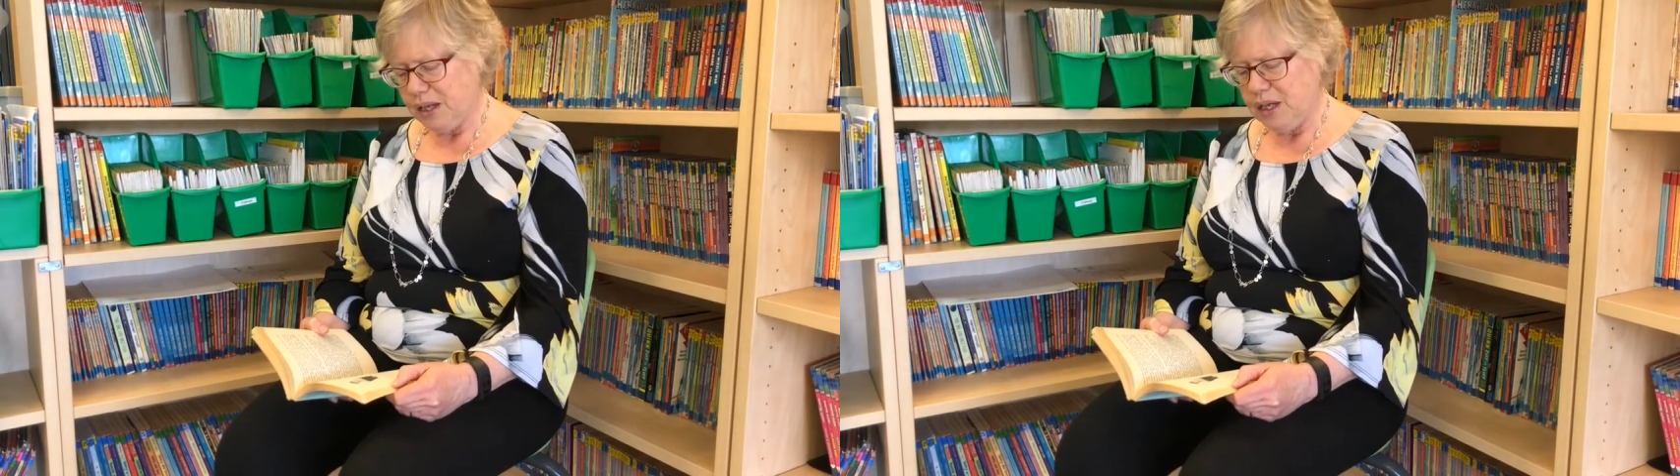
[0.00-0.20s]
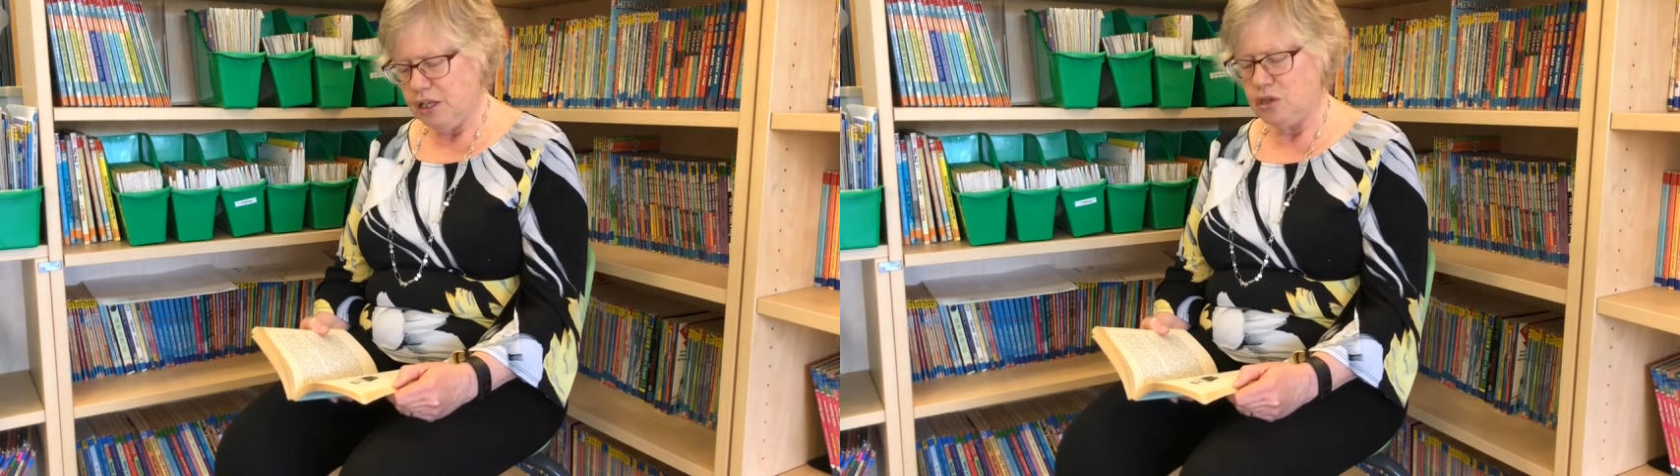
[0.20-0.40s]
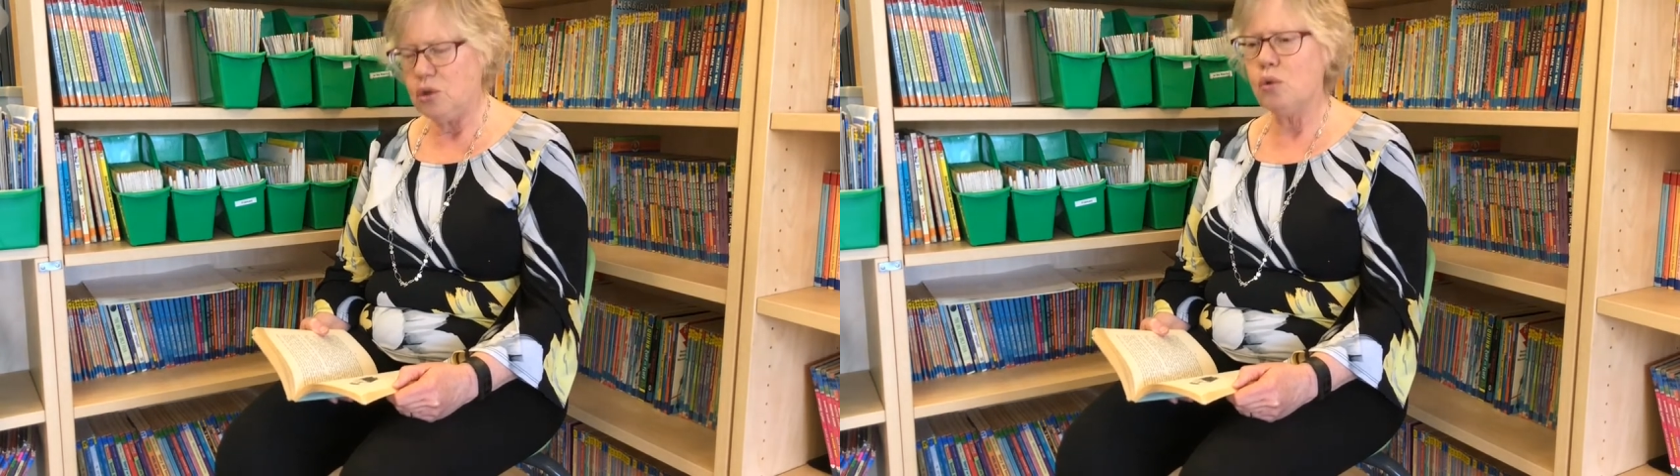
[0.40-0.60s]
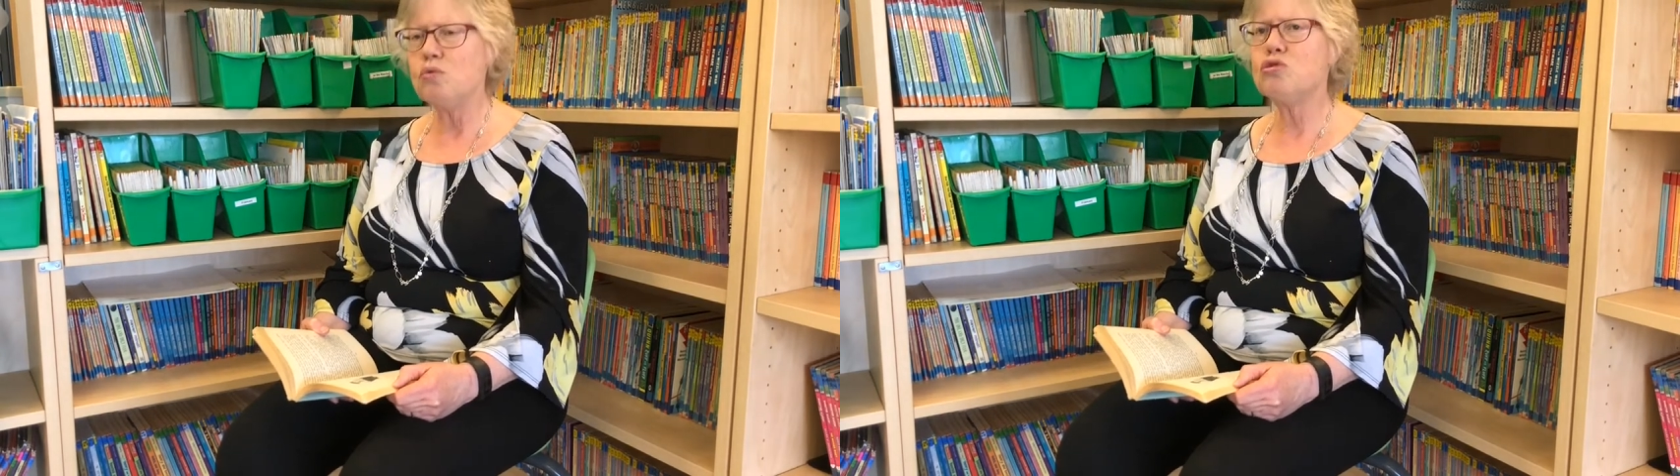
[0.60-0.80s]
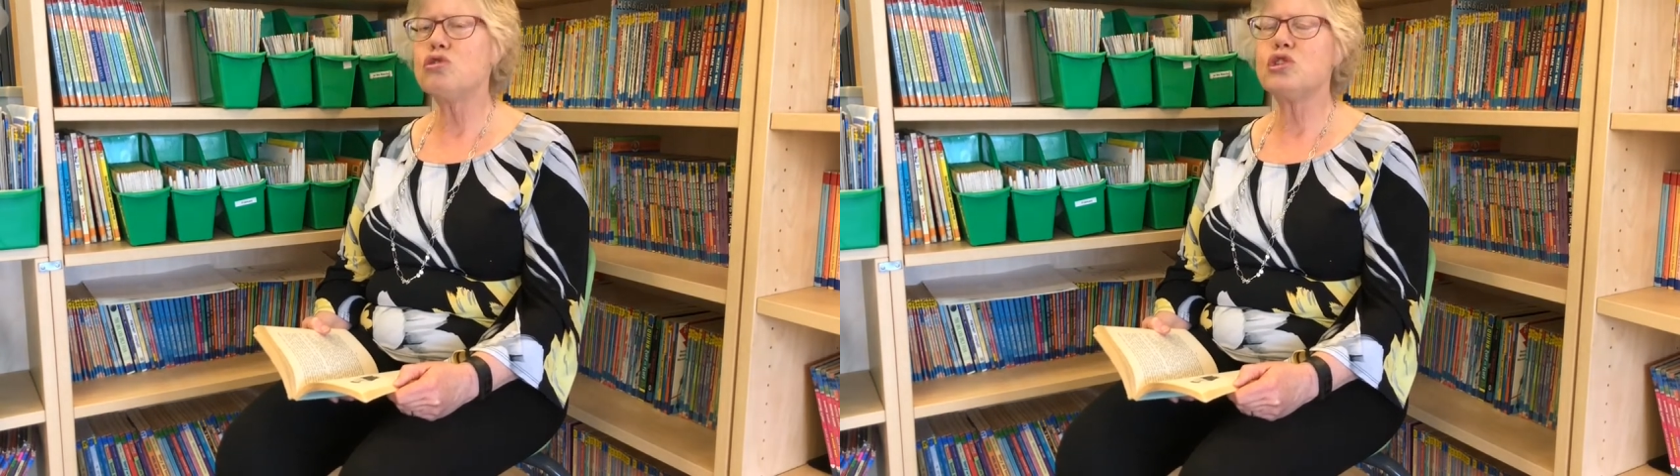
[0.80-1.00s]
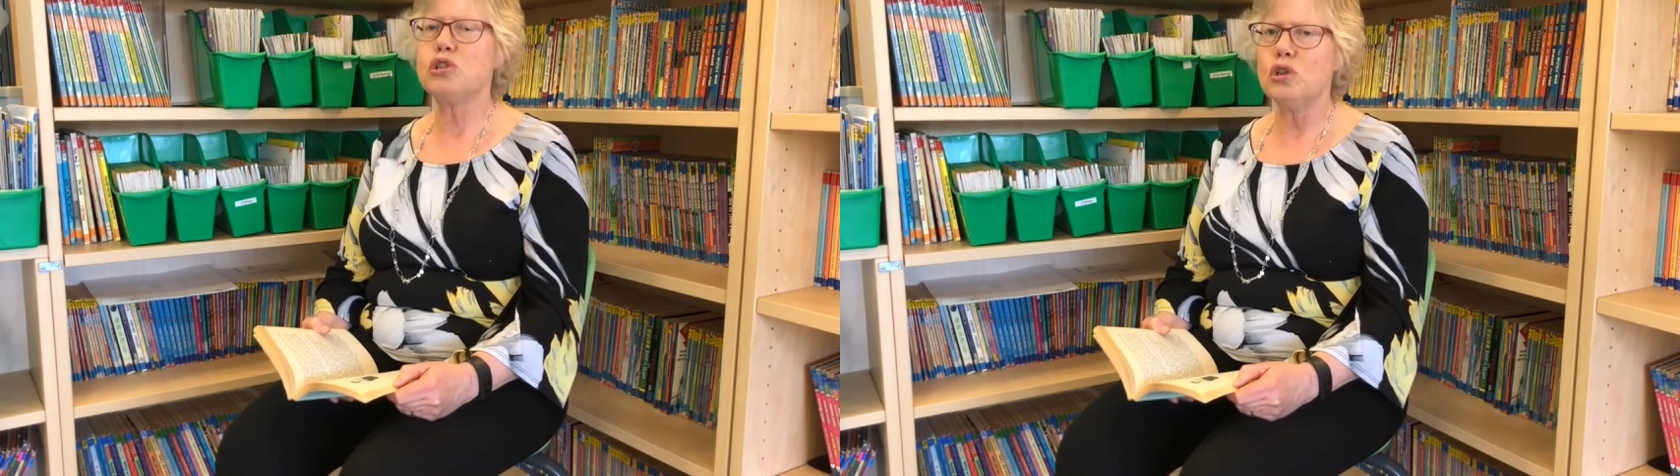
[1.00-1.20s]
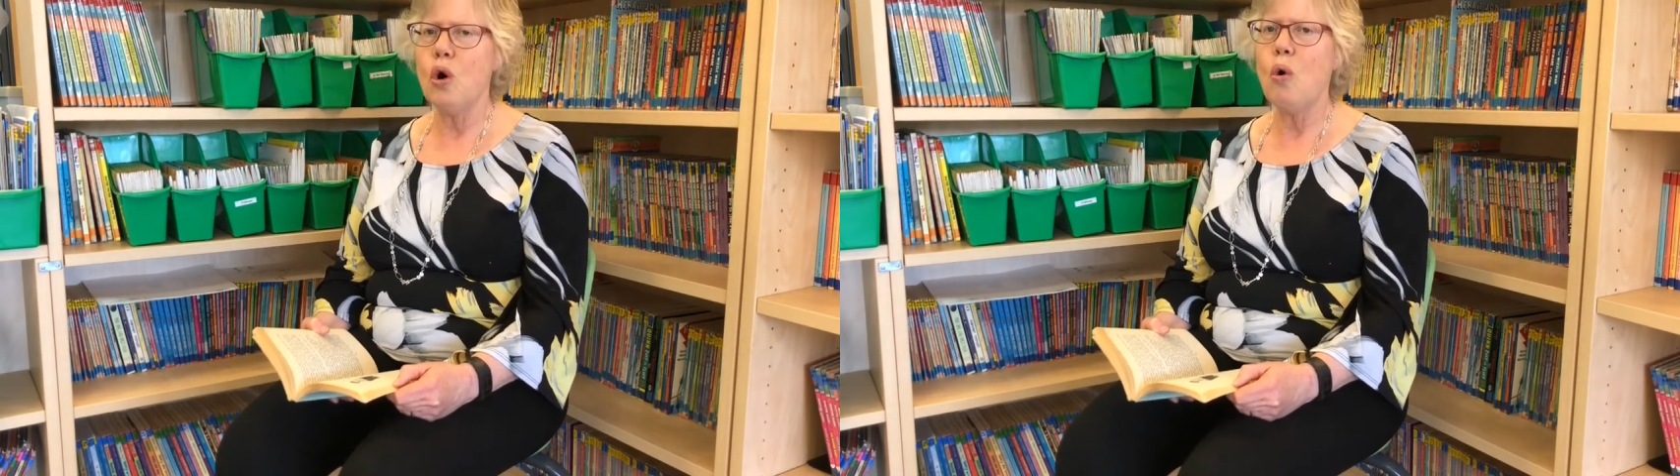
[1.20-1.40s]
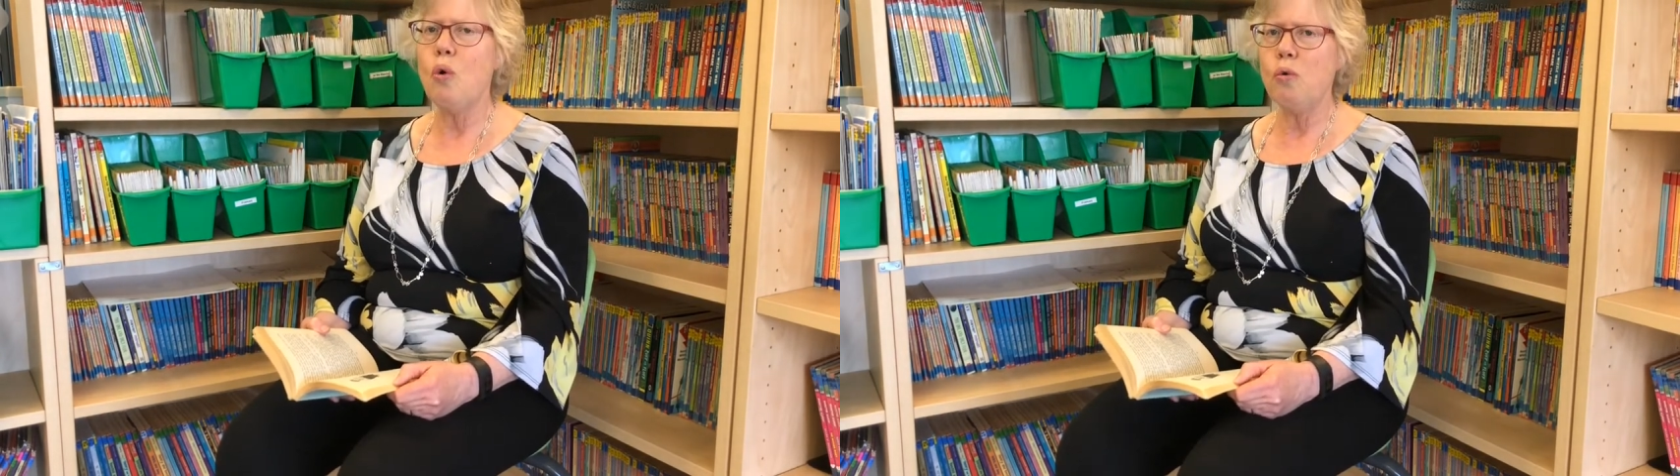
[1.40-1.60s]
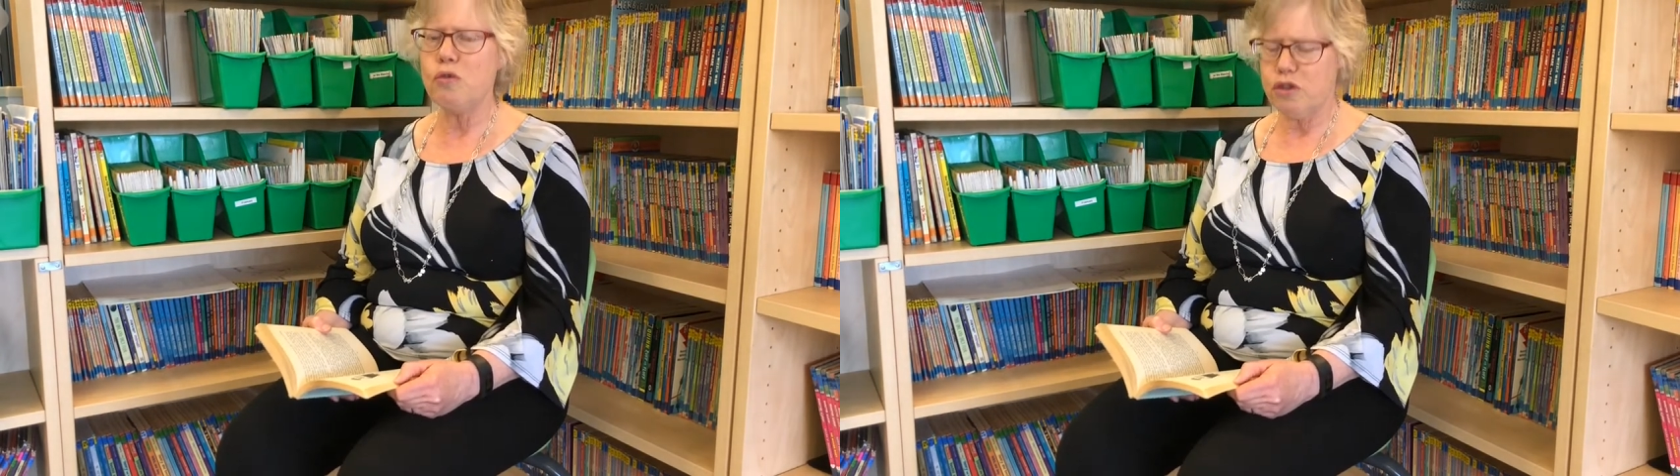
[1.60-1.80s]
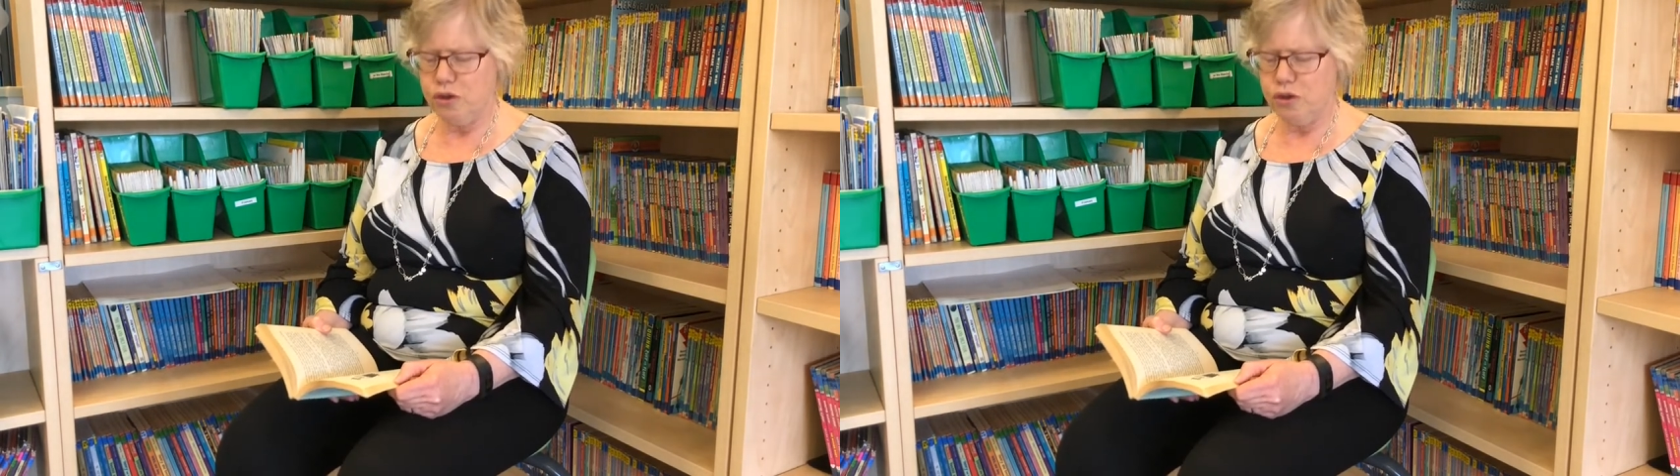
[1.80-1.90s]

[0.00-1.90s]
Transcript: in his own slow,